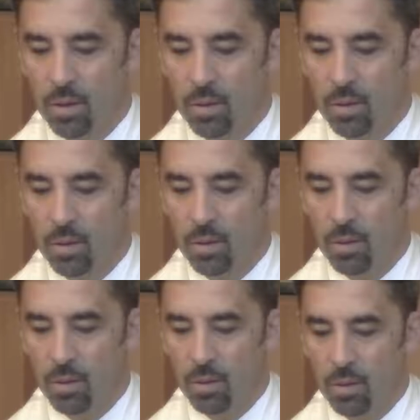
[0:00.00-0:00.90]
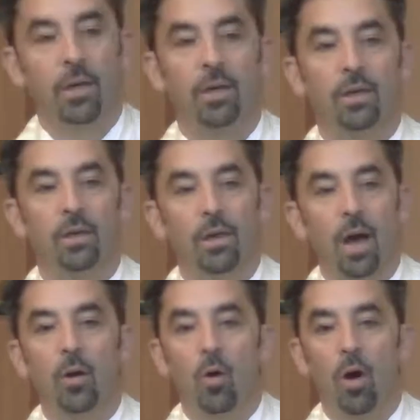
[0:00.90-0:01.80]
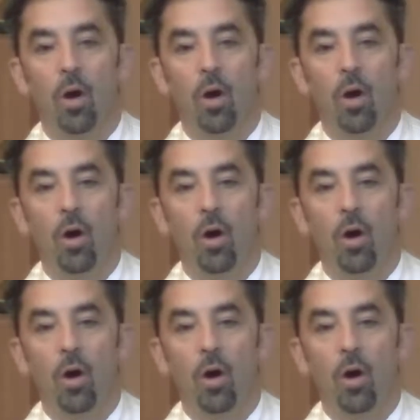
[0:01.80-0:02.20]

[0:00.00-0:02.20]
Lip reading: but certainly not all,